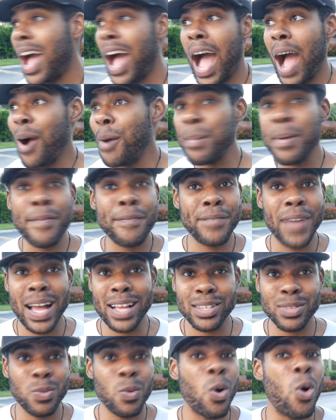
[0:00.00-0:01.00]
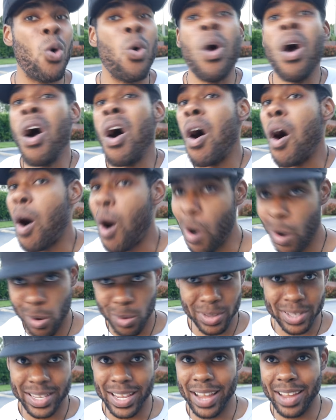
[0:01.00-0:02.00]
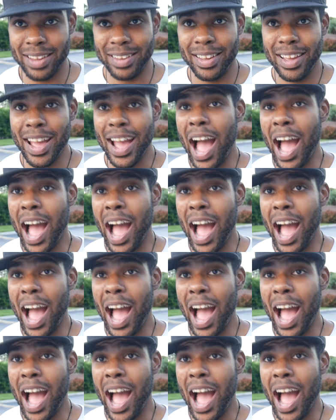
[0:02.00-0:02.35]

I'll be fat swole all day.